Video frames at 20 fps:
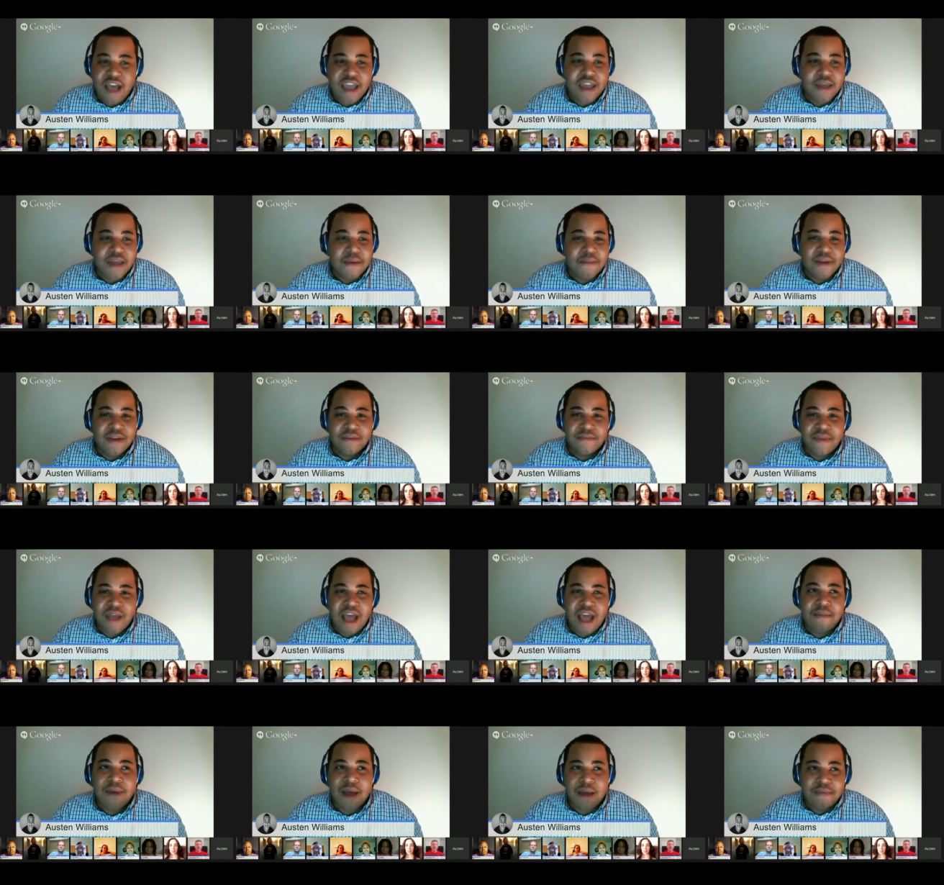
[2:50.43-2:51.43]
I am a
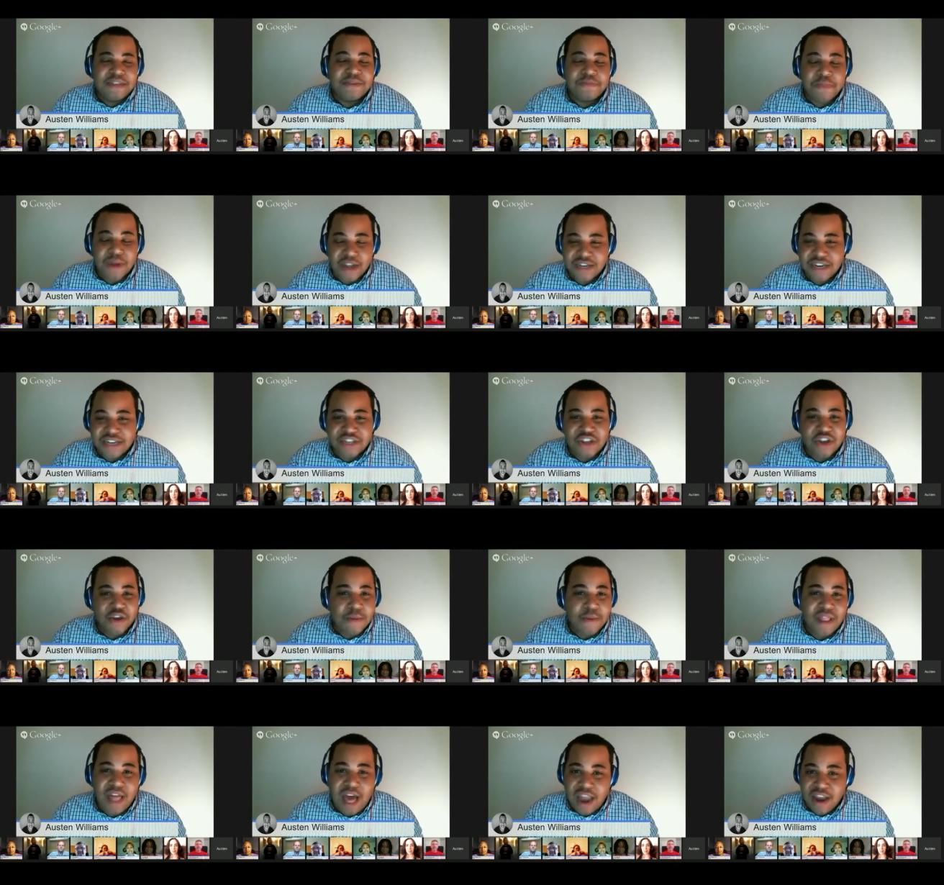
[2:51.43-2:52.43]
I'm a sponge. I
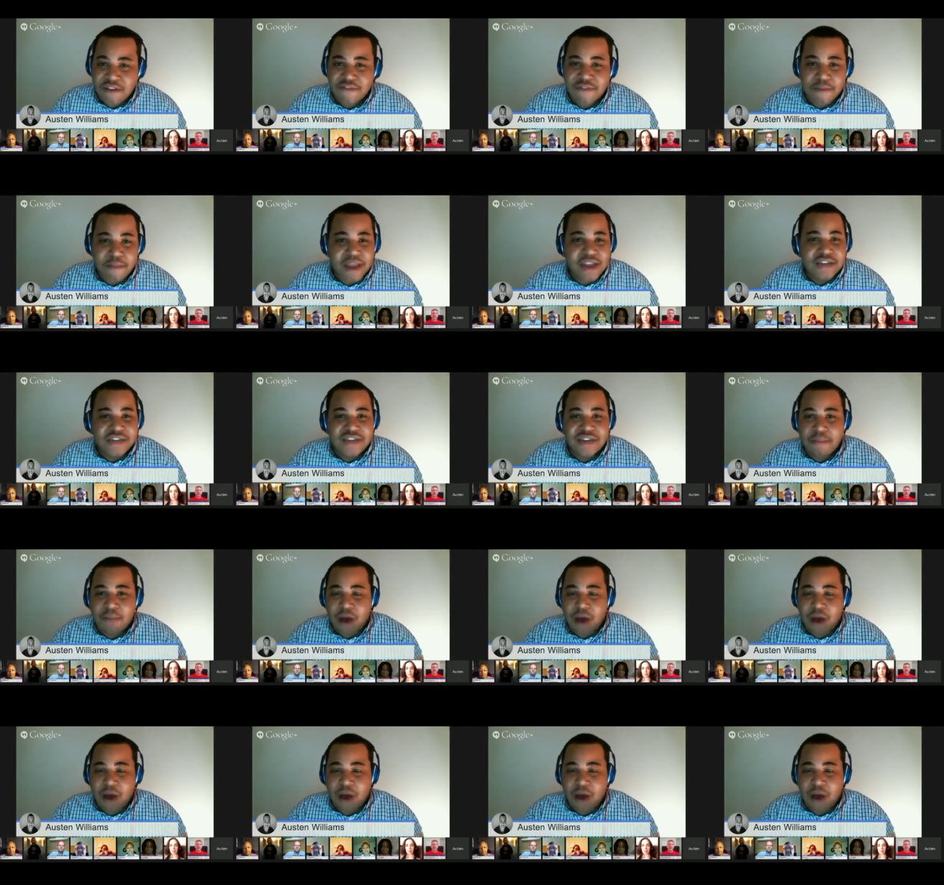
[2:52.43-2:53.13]
soak up a lot of information.